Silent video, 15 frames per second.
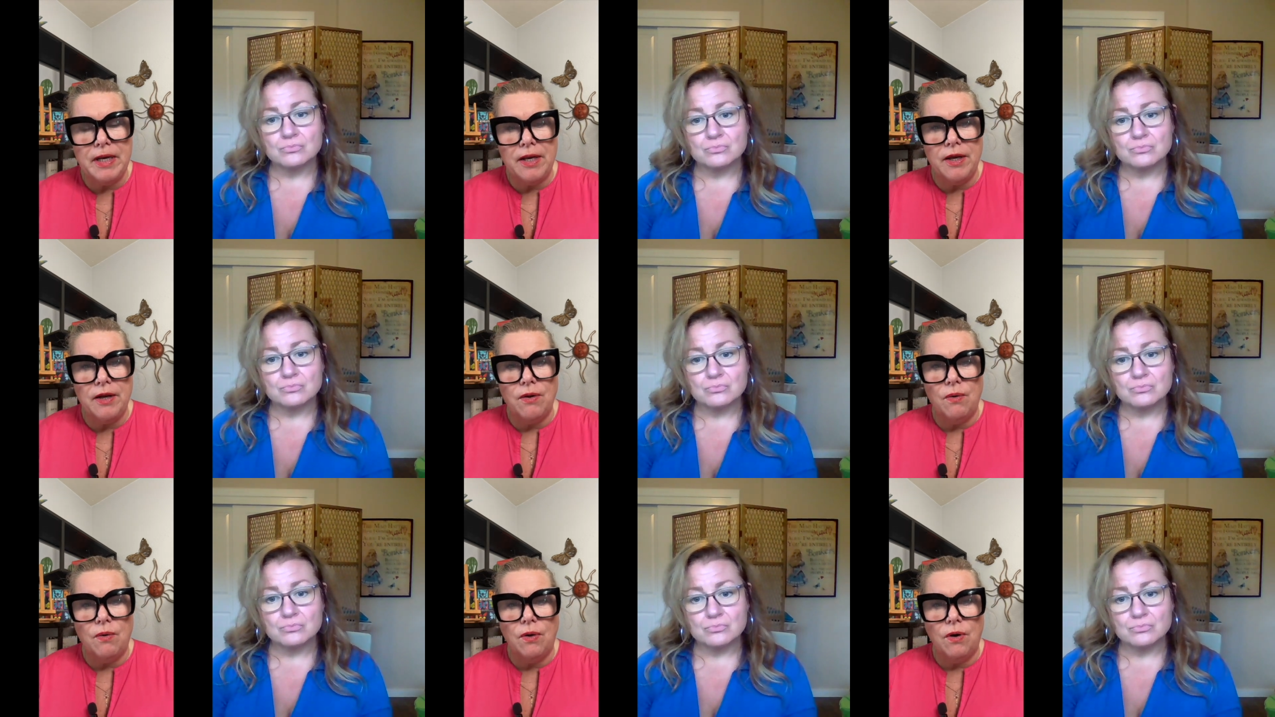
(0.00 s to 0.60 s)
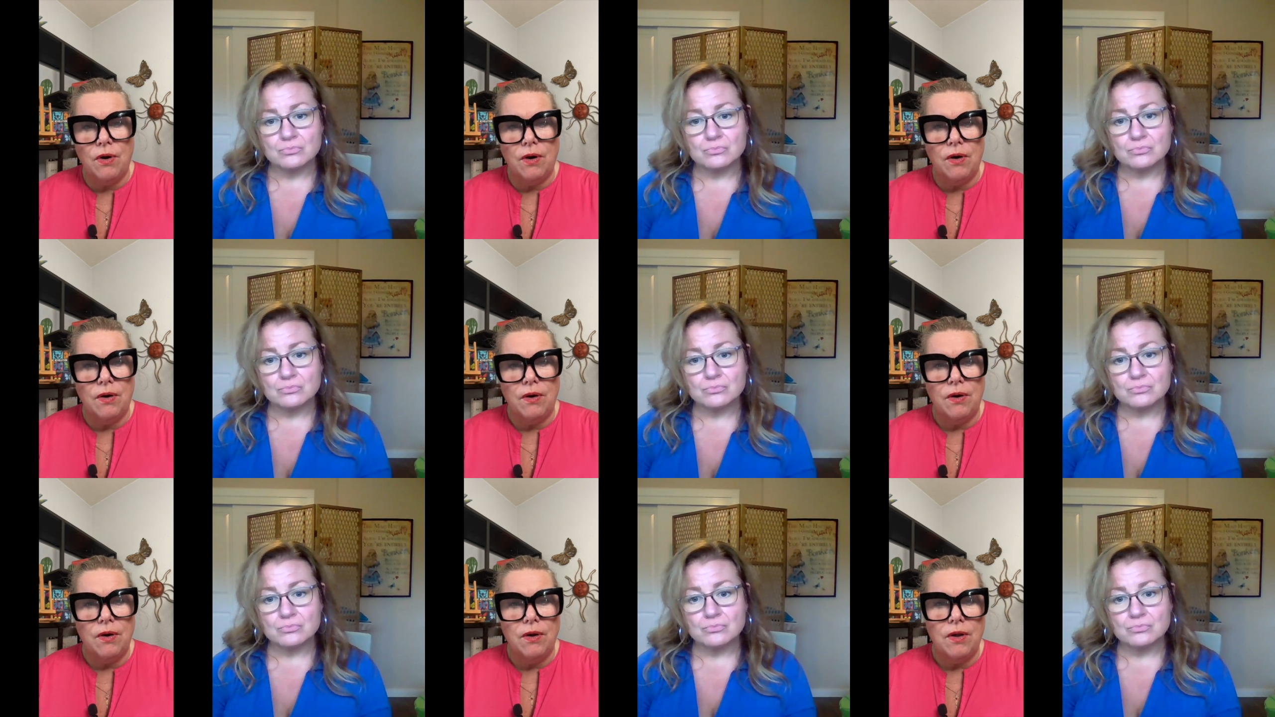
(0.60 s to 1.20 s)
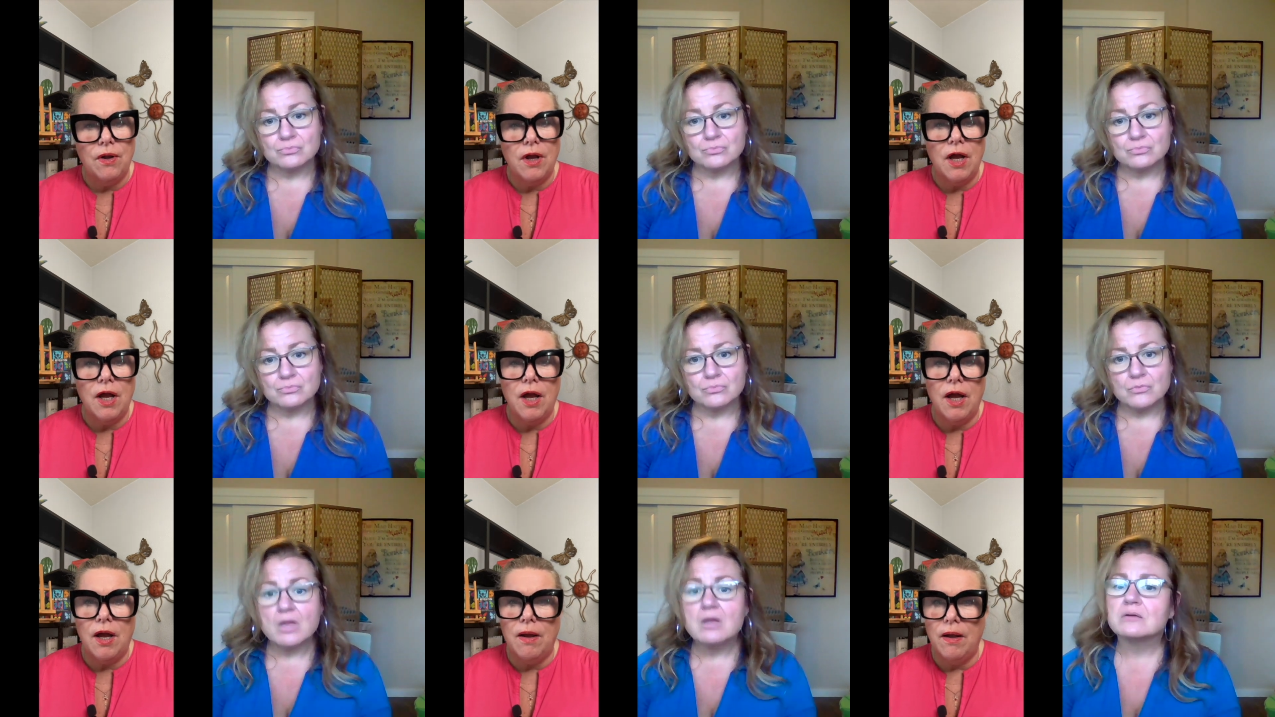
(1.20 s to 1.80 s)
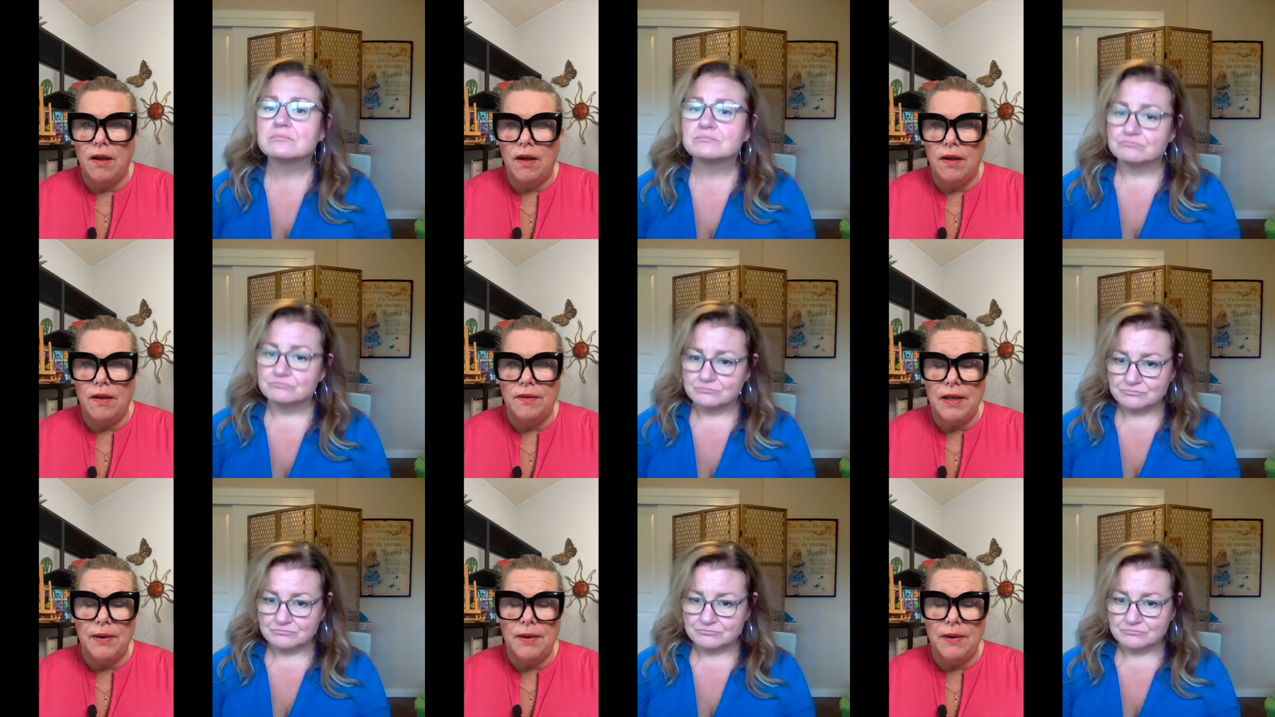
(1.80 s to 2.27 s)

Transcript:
Speaker 1: meeting or uh,